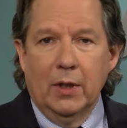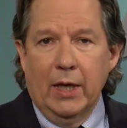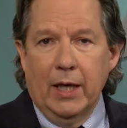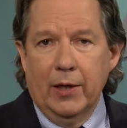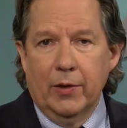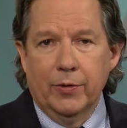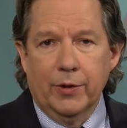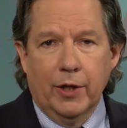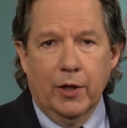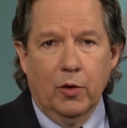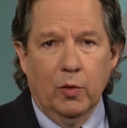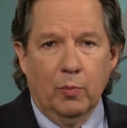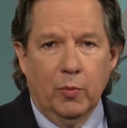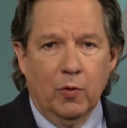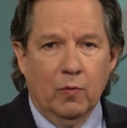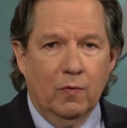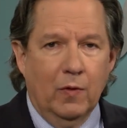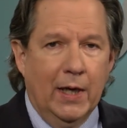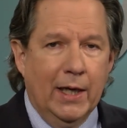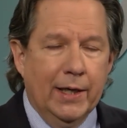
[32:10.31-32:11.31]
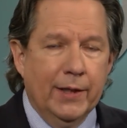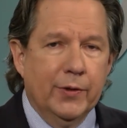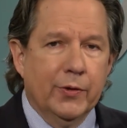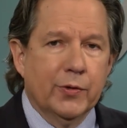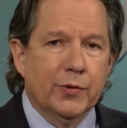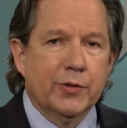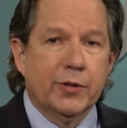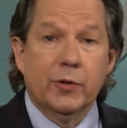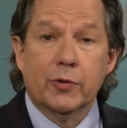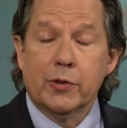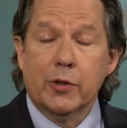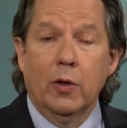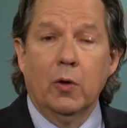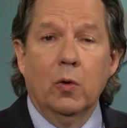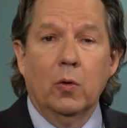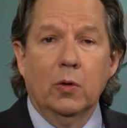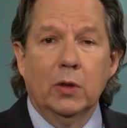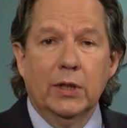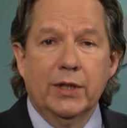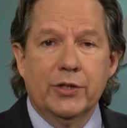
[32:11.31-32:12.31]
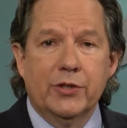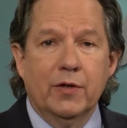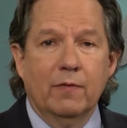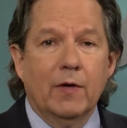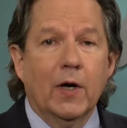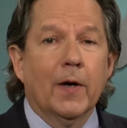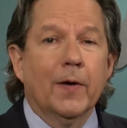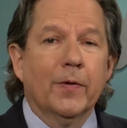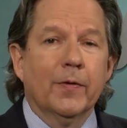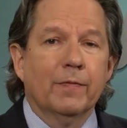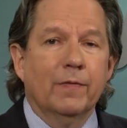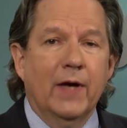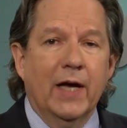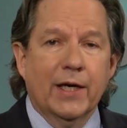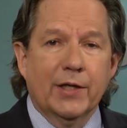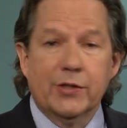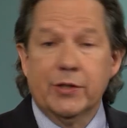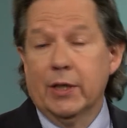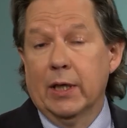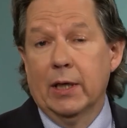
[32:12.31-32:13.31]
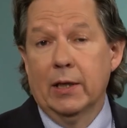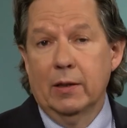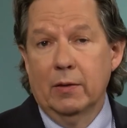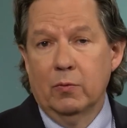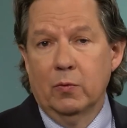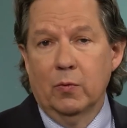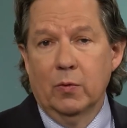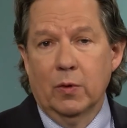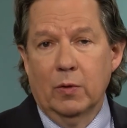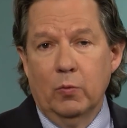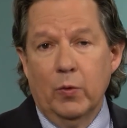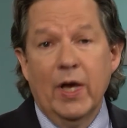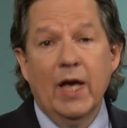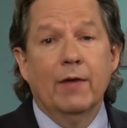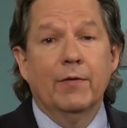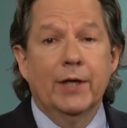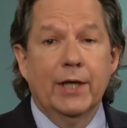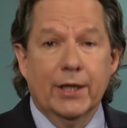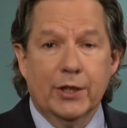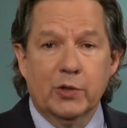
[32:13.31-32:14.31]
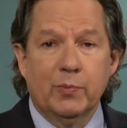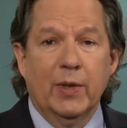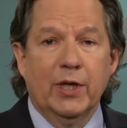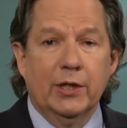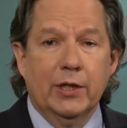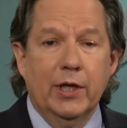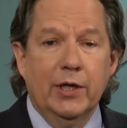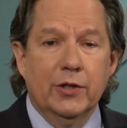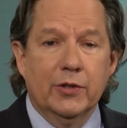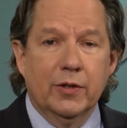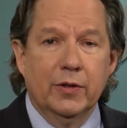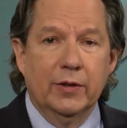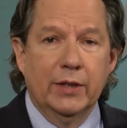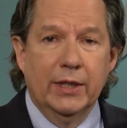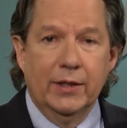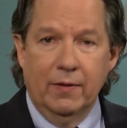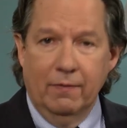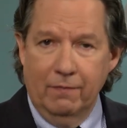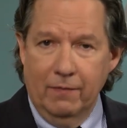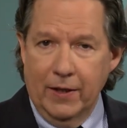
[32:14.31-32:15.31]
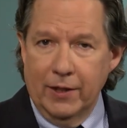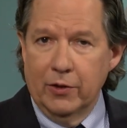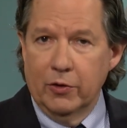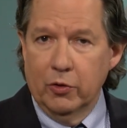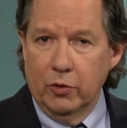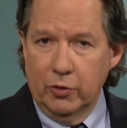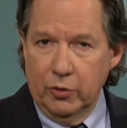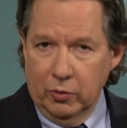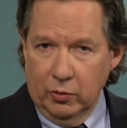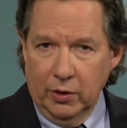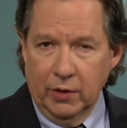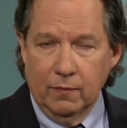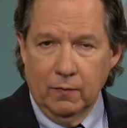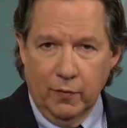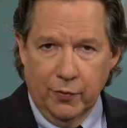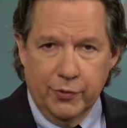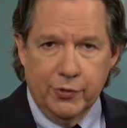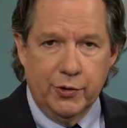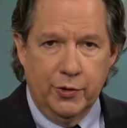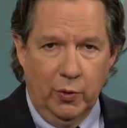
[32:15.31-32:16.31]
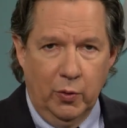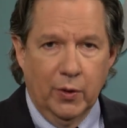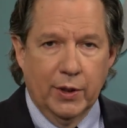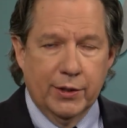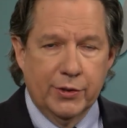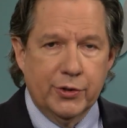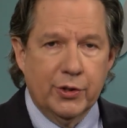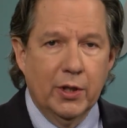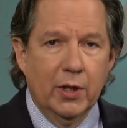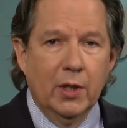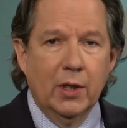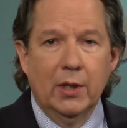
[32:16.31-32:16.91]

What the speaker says: healthcare providers, there's a whole list of artifacts that we have an expectation that the vendor delivers to us.